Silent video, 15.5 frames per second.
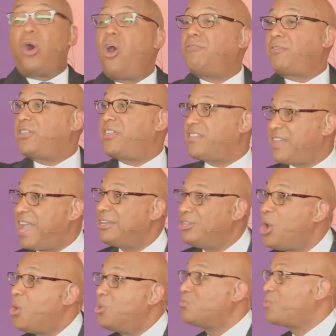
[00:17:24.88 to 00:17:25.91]
over the then
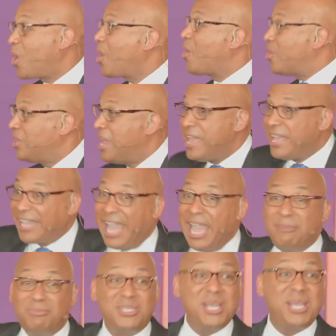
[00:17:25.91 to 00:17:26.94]
known world came
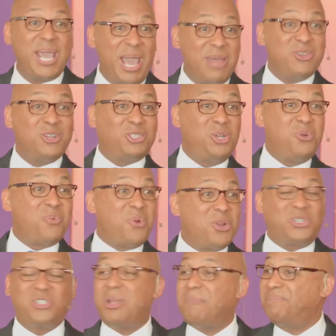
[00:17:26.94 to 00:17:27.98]
together to
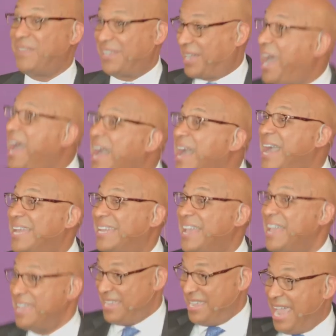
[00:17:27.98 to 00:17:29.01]
worship God,
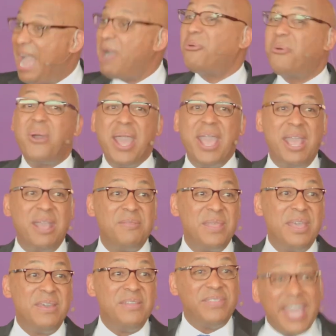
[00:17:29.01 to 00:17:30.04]
Yahweh.
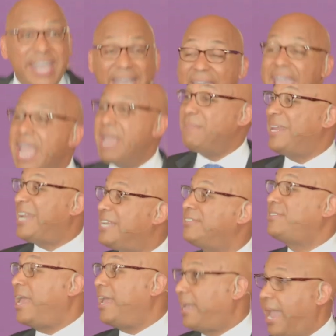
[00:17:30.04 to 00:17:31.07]
They came, and as
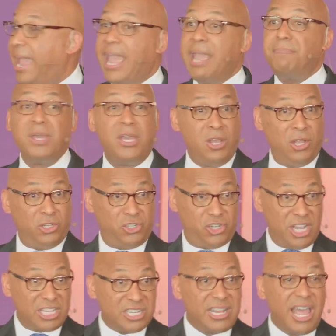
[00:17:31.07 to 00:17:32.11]
they came,
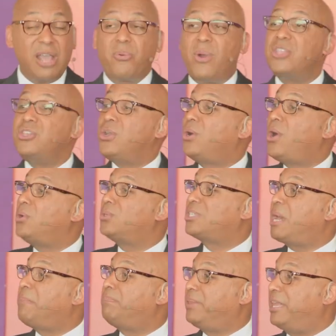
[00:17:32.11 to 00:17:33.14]
just like when you go
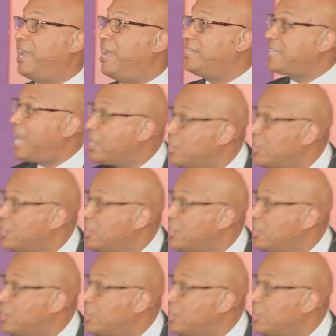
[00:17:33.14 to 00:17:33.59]
someplace and